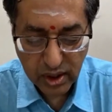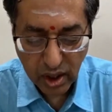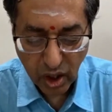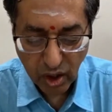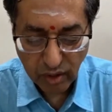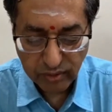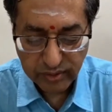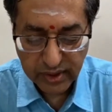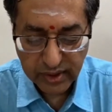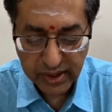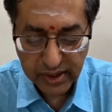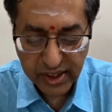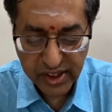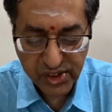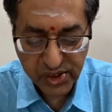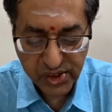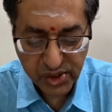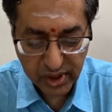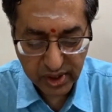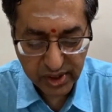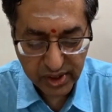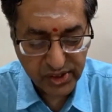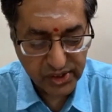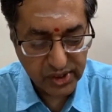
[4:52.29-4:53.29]
of the
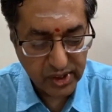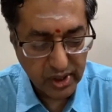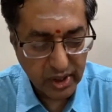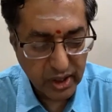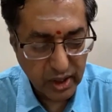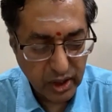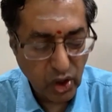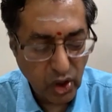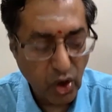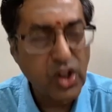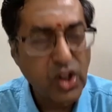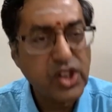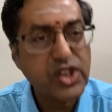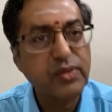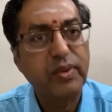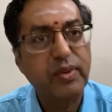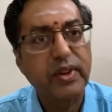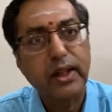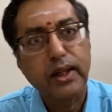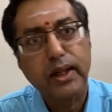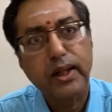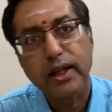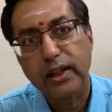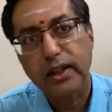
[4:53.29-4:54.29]
distress caused by
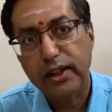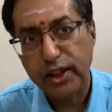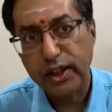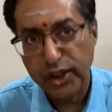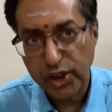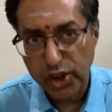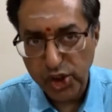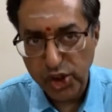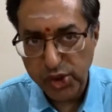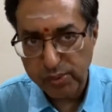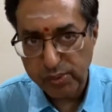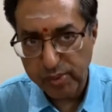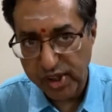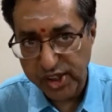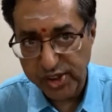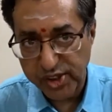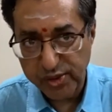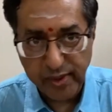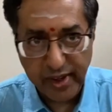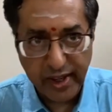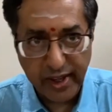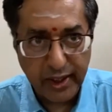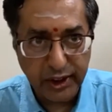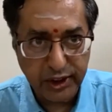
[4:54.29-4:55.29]
the continuous
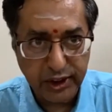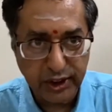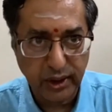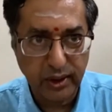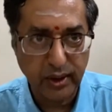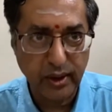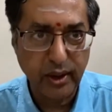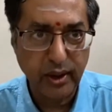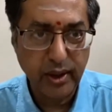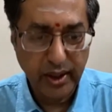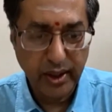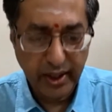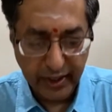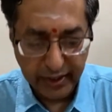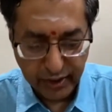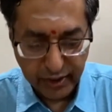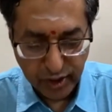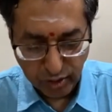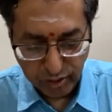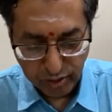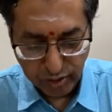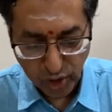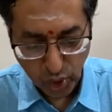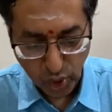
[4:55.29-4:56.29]
perspiration. End
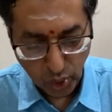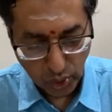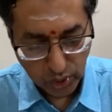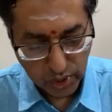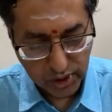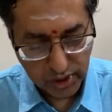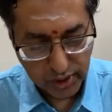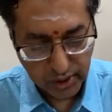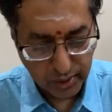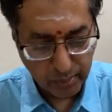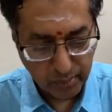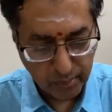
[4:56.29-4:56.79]
of quote.